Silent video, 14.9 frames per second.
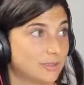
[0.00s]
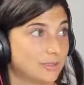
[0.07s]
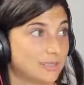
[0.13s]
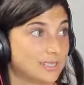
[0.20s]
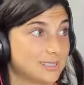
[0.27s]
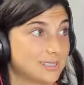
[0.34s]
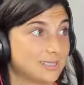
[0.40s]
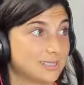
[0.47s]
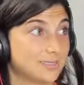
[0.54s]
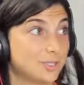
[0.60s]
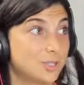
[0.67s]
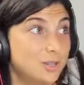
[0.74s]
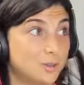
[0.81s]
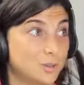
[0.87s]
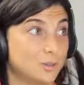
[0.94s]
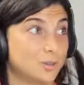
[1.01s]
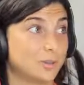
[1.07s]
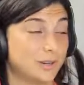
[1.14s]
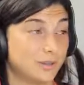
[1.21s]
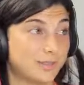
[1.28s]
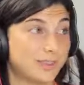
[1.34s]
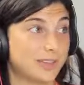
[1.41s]
That's huge
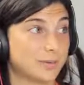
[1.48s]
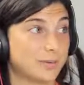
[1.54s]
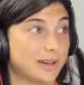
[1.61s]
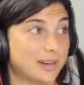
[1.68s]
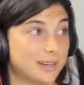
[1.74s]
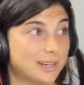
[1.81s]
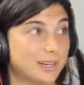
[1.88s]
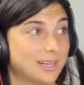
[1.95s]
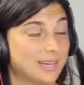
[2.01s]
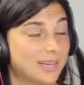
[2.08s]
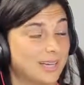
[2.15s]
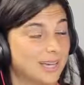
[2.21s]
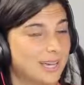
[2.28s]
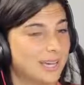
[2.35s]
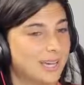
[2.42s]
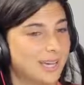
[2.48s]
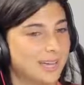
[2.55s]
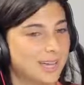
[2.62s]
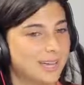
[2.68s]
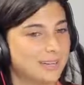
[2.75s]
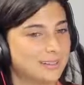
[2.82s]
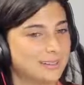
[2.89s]
when you think about it.
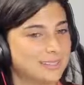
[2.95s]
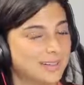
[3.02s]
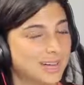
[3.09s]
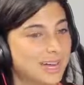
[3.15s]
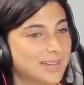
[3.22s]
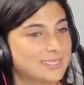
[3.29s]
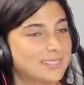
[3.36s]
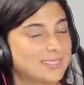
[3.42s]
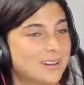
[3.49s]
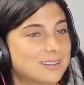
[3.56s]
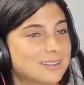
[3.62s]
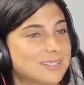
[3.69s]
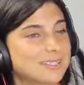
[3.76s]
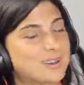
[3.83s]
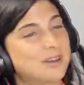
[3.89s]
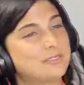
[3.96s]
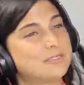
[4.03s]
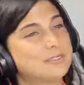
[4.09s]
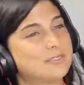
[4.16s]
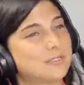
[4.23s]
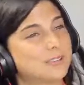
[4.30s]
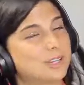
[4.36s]
And I stalked his
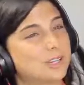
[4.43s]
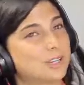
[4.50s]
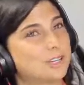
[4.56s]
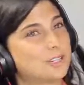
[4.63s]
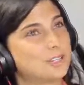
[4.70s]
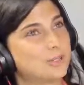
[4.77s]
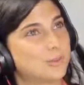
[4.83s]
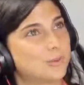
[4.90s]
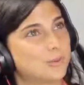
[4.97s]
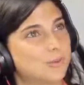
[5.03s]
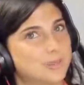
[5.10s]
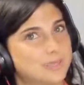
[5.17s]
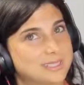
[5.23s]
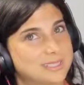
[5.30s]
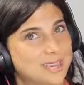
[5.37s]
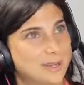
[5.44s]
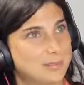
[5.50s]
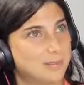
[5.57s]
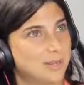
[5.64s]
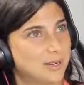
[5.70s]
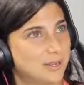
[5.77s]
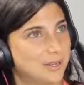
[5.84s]
office for like a good 2 or 3 month
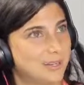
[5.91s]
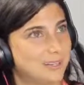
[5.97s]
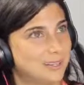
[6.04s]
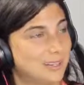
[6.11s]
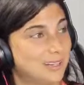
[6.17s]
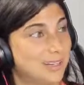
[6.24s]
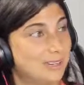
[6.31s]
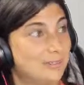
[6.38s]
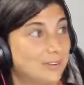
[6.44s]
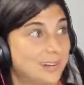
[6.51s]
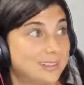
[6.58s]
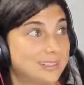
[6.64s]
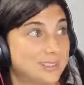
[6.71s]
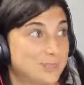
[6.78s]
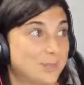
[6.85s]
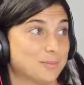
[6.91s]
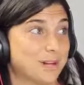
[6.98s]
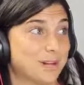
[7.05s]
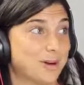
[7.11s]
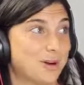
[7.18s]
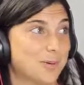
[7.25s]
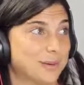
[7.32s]
time period. And he finally took my
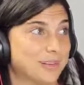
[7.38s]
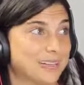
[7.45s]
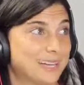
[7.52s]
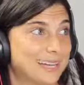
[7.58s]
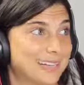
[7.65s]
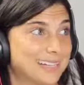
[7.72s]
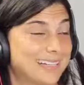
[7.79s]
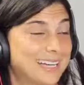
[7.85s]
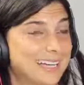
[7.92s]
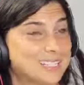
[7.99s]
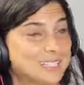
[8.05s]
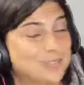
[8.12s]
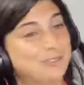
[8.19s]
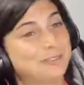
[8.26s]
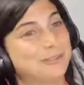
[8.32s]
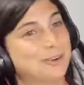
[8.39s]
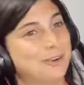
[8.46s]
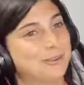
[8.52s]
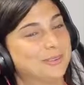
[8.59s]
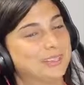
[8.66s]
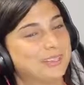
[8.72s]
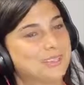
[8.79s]
call one day, and he gets on the
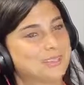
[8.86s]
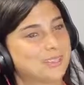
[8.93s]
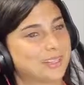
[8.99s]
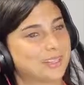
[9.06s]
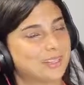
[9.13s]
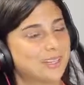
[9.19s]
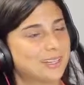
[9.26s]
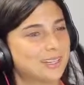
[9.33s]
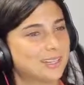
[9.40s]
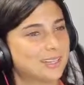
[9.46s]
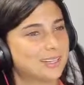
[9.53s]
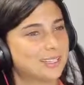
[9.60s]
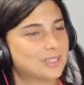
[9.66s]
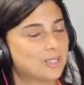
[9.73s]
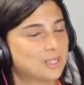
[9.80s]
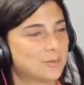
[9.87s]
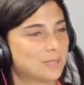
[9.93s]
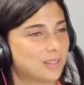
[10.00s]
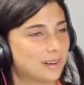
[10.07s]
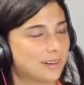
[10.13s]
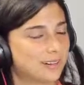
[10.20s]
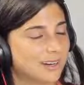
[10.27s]
phone and he's like, "Excuse me,
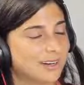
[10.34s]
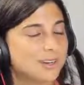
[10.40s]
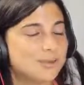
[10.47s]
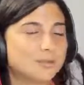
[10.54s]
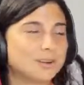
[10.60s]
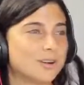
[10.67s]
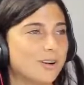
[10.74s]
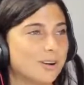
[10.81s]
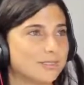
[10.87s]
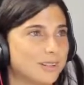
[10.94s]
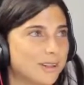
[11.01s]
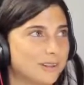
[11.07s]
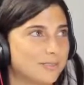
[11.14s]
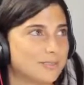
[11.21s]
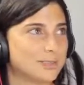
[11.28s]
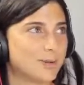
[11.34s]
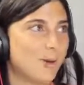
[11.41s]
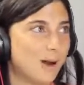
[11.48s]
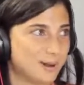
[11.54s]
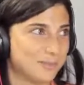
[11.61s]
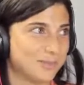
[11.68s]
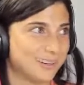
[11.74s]
darling, I hear you've been calling the office
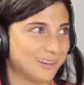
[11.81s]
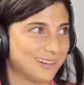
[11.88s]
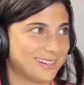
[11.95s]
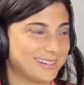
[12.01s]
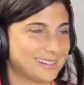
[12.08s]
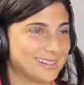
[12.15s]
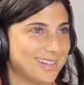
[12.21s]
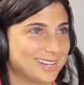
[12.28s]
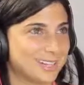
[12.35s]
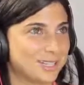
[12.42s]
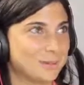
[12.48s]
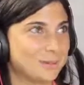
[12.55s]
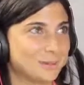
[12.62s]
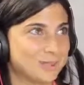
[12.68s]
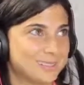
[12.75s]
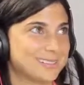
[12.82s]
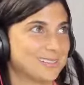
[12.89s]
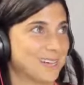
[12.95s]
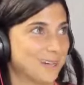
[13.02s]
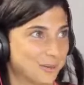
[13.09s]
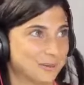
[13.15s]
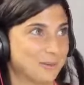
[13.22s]
quite a bit." And he's like, "Can you please
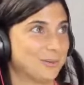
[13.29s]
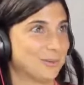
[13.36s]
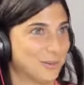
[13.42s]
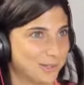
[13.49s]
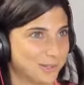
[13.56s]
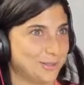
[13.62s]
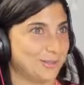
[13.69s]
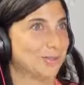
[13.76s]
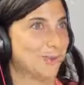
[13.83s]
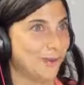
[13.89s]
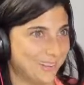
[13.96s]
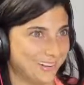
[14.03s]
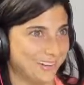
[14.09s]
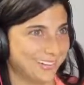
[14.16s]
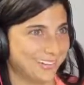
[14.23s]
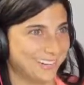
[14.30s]
tell me what you want?"